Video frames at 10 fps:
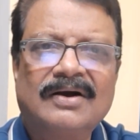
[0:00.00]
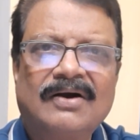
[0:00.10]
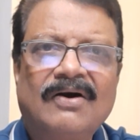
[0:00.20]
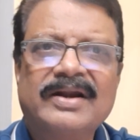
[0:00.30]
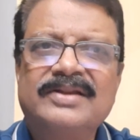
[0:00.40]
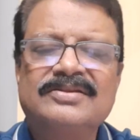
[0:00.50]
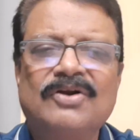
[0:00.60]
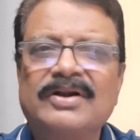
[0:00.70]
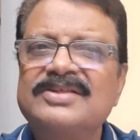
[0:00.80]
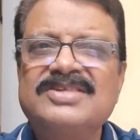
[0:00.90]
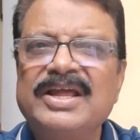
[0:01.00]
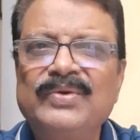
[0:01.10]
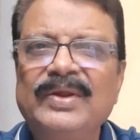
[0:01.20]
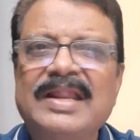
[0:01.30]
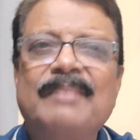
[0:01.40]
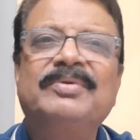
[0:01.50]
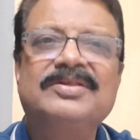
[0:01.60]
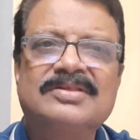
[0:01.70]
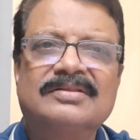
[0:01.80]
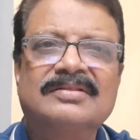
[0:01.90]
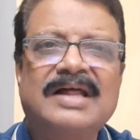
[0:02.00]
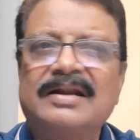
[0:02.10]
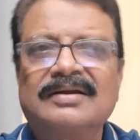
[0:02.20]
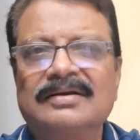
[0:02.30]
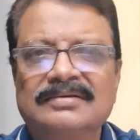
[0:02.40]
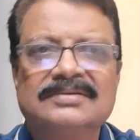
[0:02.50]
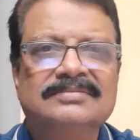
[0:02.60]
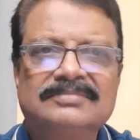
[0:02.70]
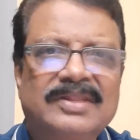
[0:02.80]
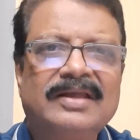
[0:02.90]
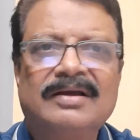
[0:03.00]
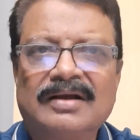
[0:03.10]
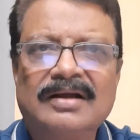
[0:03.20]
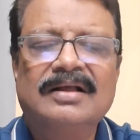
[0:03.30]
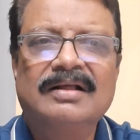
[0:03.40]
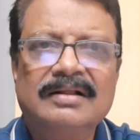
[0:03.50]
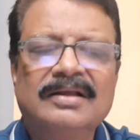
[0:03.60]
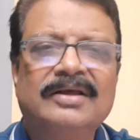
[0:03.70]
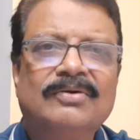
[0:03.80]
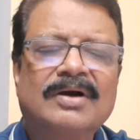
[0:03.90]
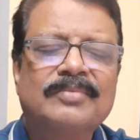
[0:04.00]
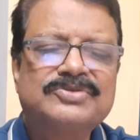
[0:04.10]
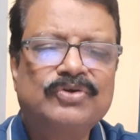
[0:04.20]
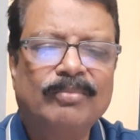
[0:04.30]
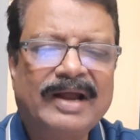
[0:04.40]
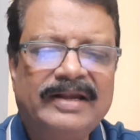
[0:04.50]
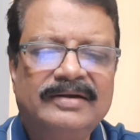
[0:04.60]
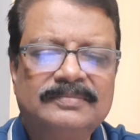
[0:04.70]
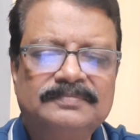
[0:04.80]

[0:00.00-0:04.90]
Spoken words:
or it's not a genuine appreciation. That thing, comes to your mind.